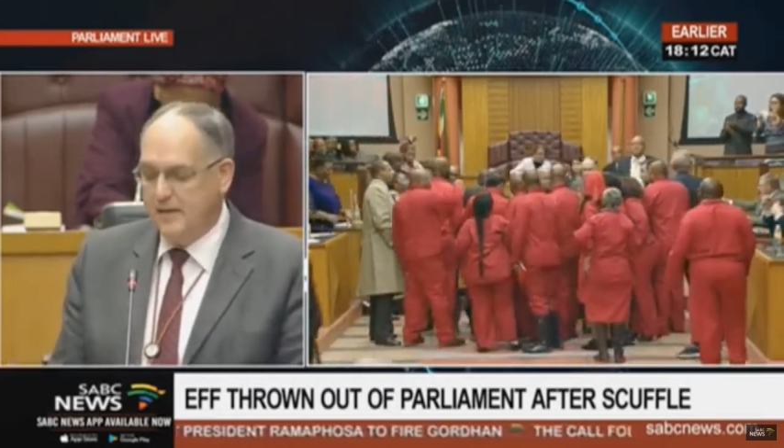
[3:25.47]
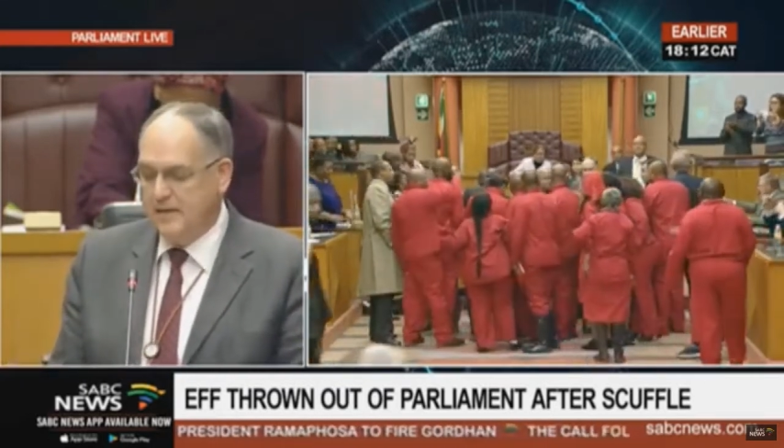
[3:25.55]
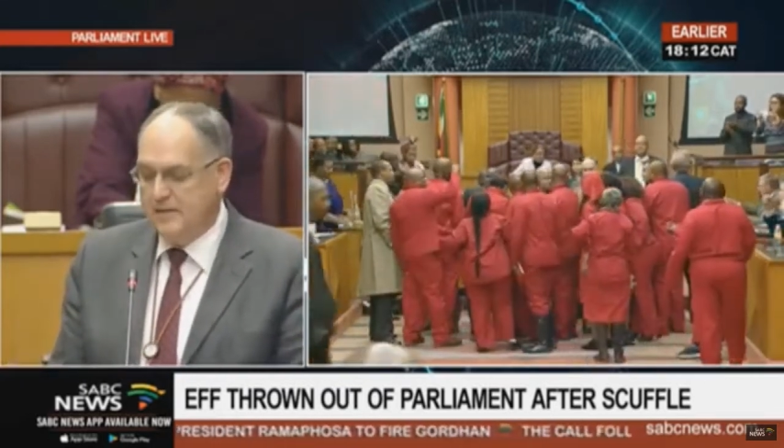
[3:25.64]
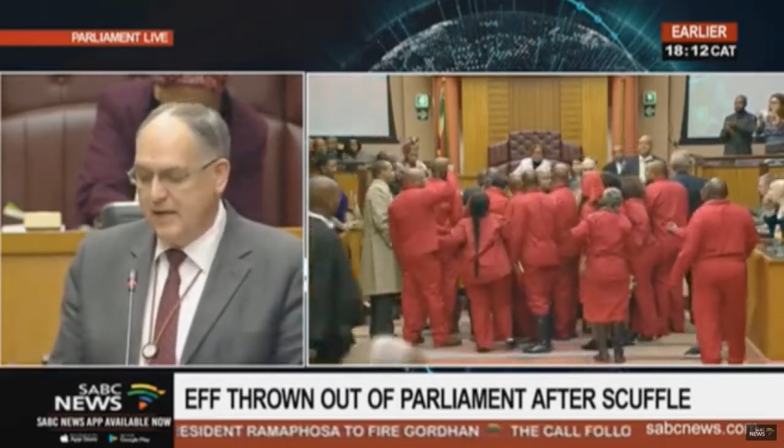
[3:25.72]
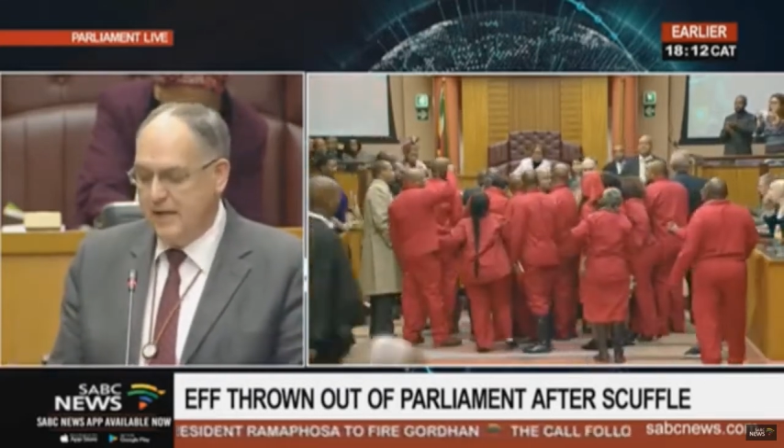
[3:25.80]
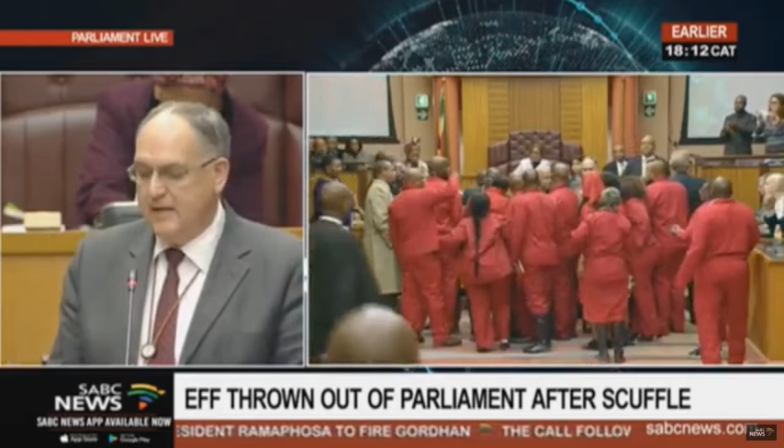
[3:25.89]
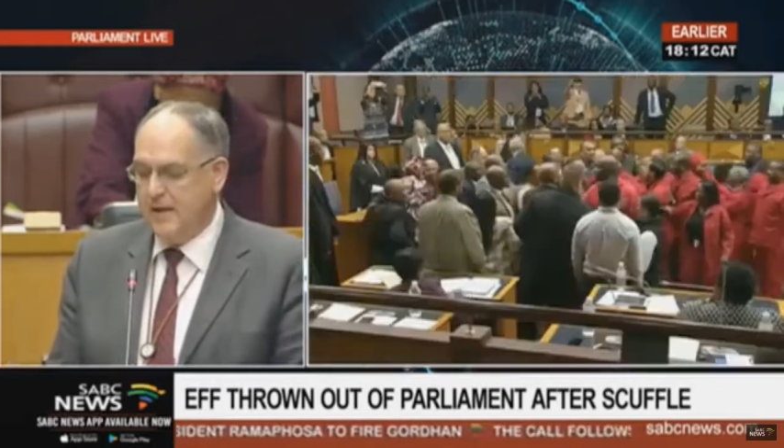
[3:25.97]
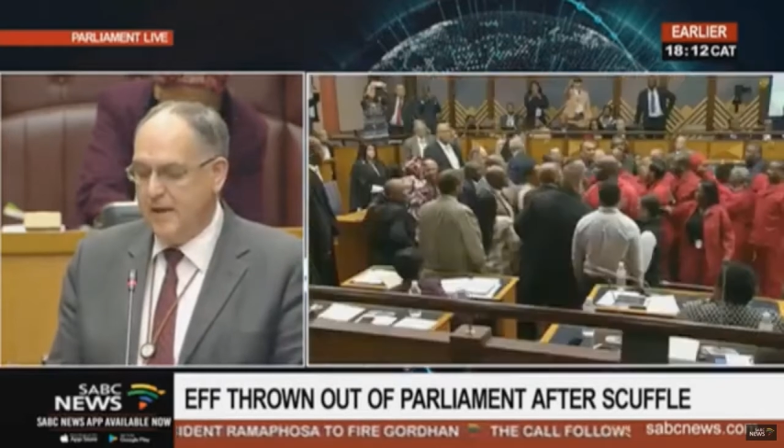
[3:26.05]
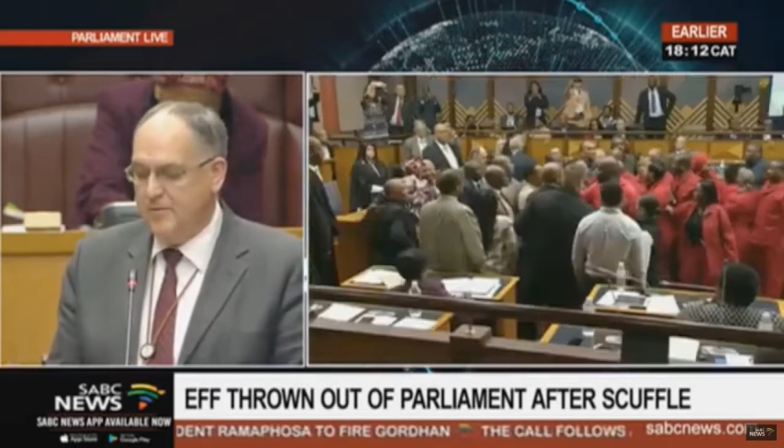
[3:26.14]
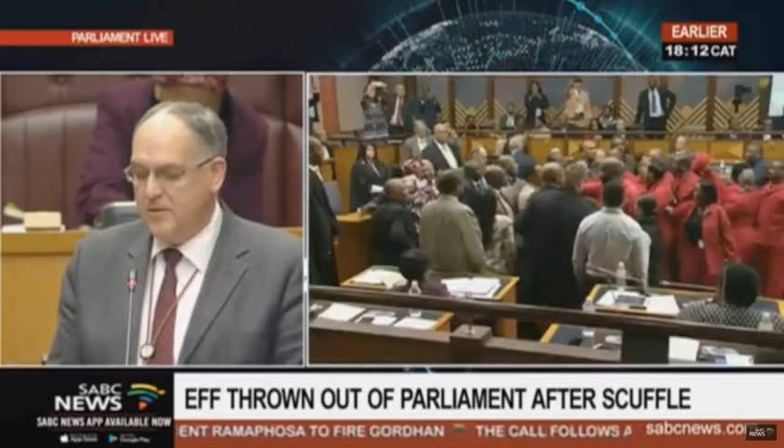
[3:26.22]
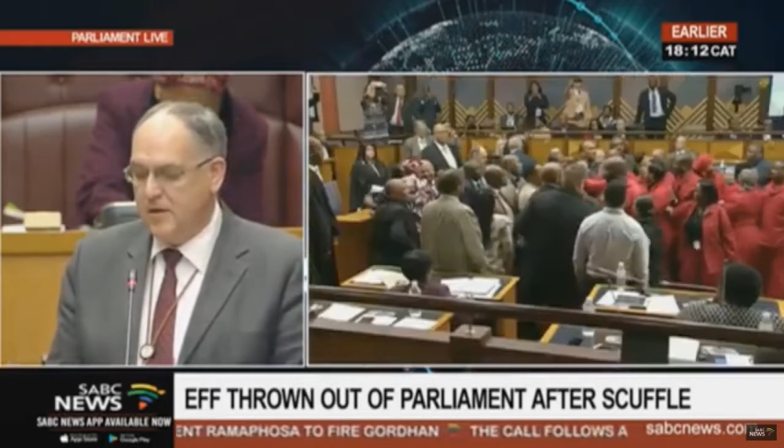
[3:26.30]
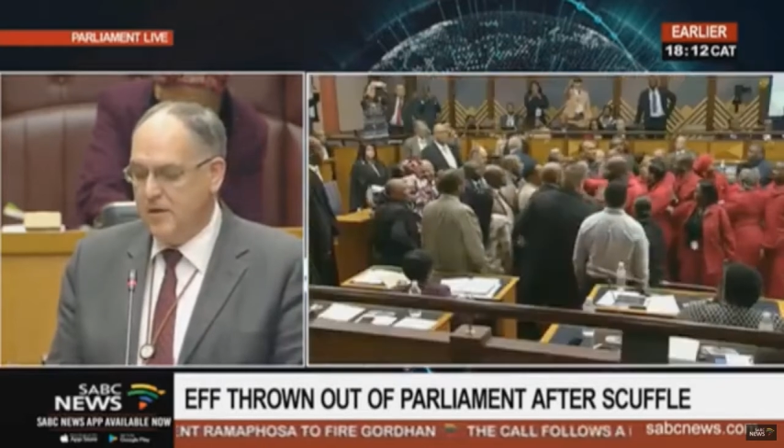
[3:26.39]
in state
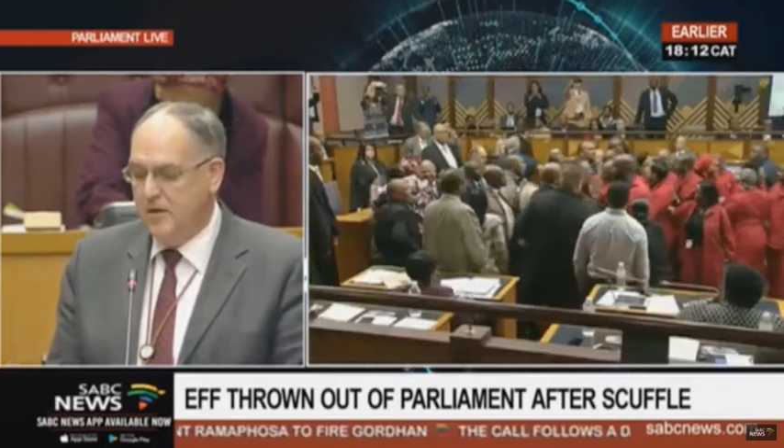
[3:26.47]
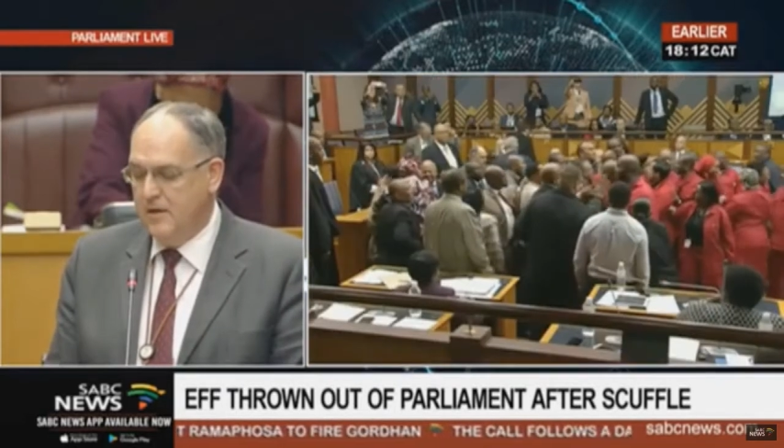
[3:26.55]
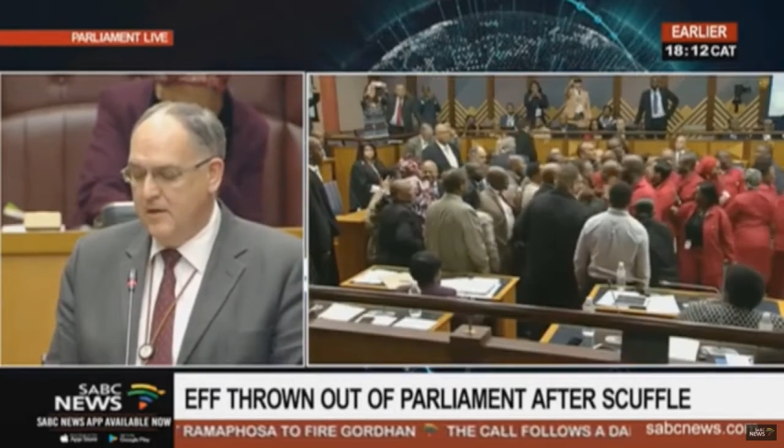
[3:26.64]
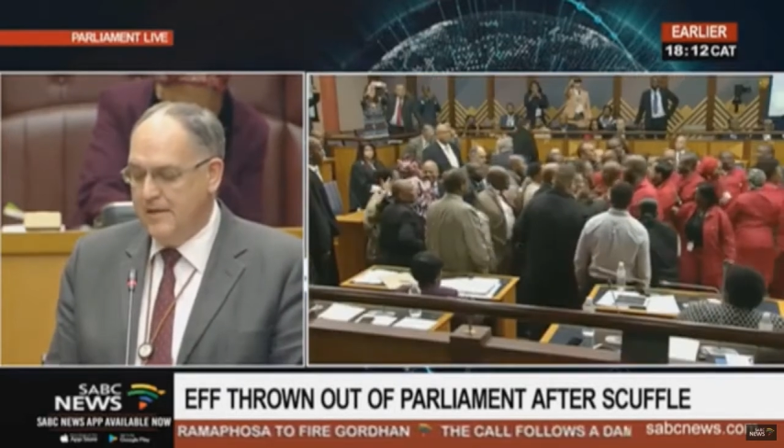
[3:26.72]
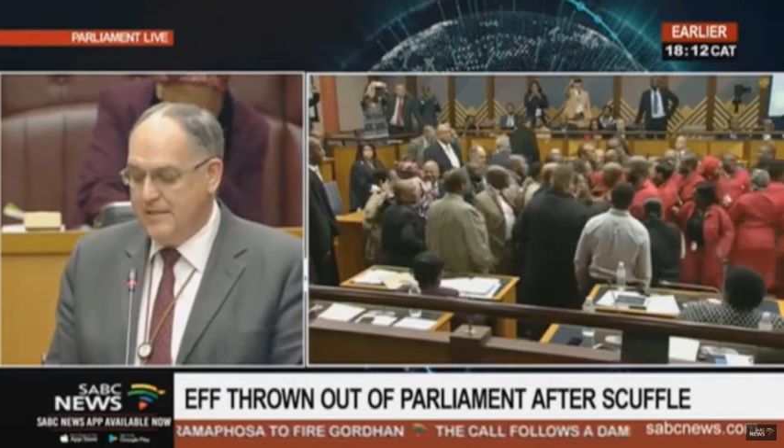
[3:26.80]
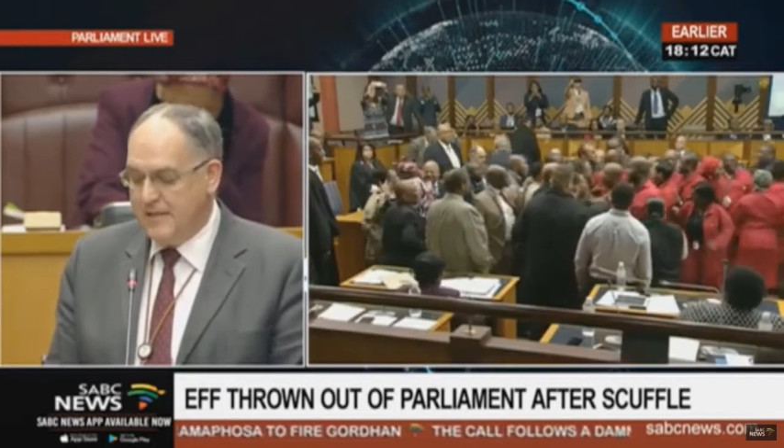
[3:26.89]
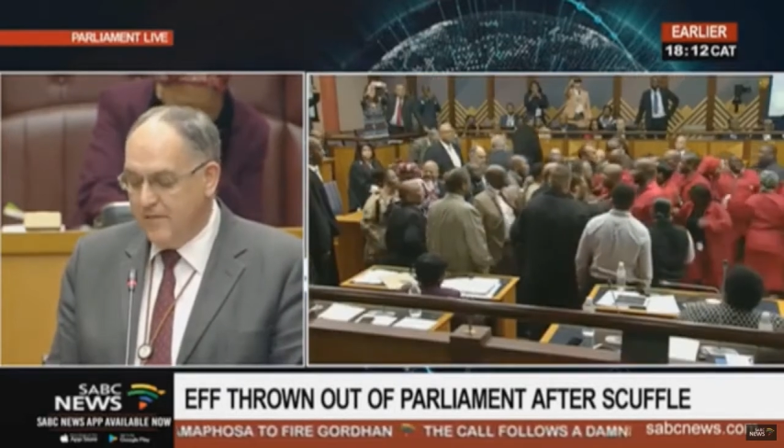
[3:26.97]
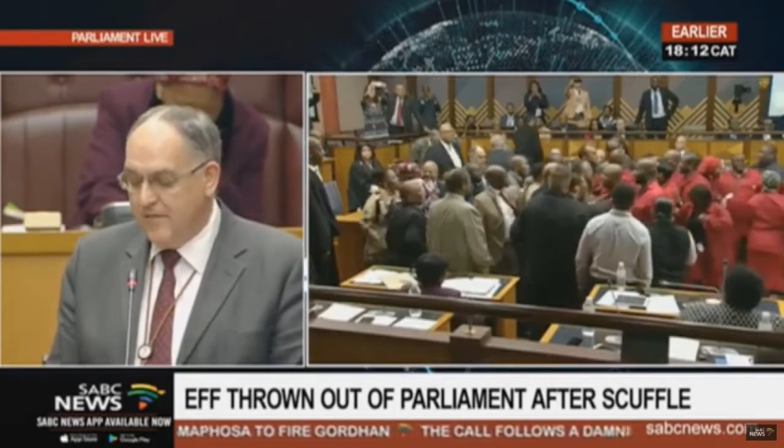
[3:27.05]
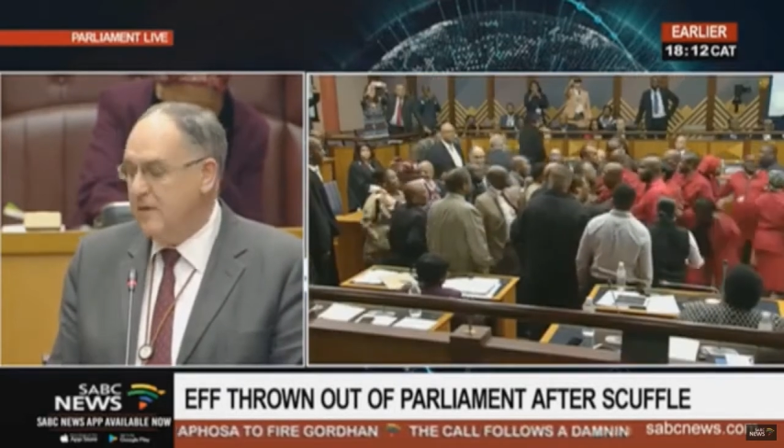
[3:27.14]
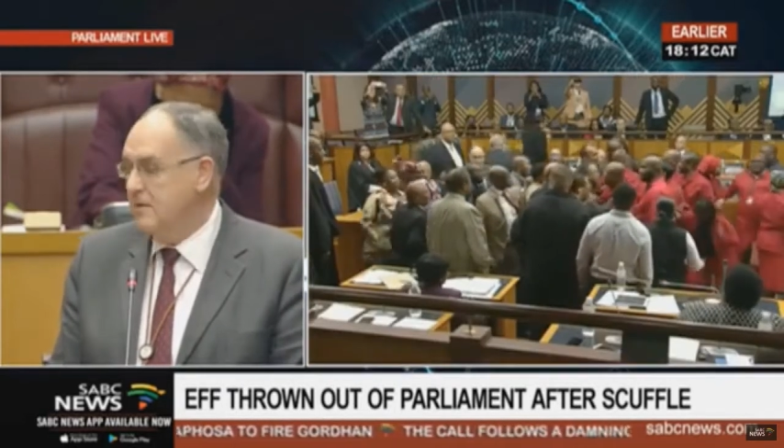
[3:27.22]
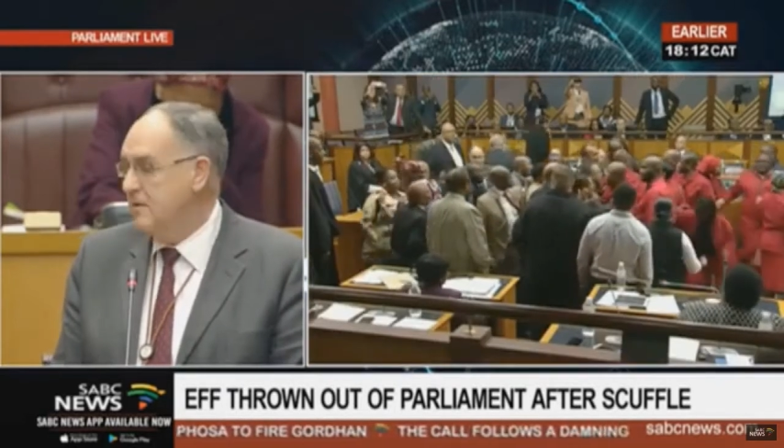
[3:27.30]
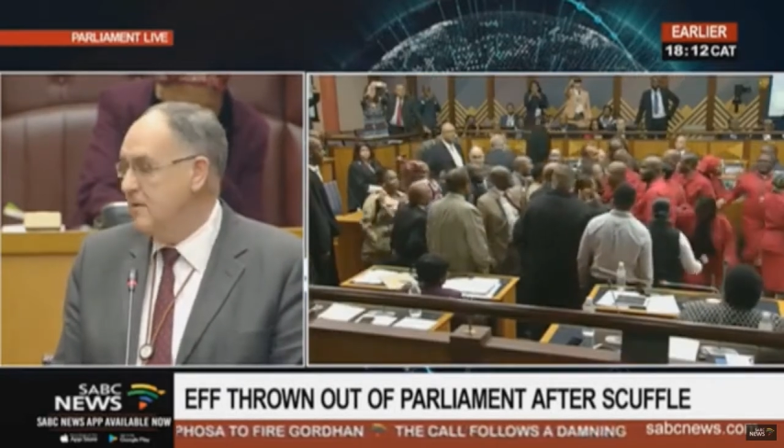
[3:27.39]
capture is
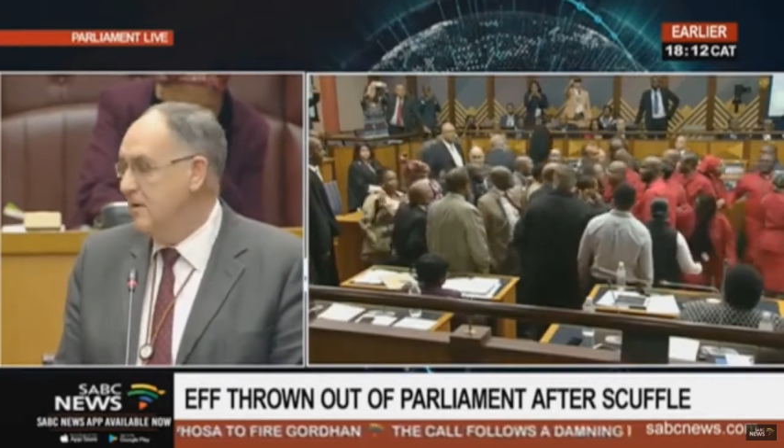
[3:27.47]
evident,